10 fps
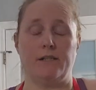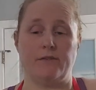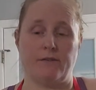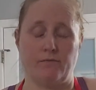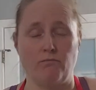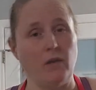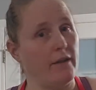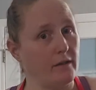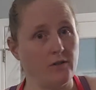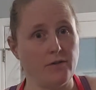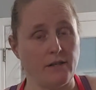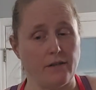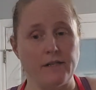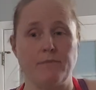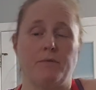so nothing too
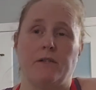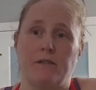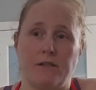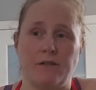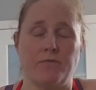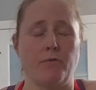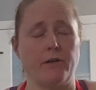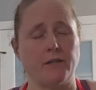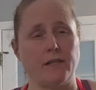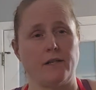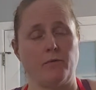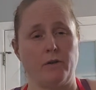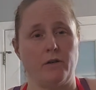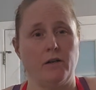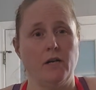serious, but to the point
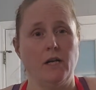where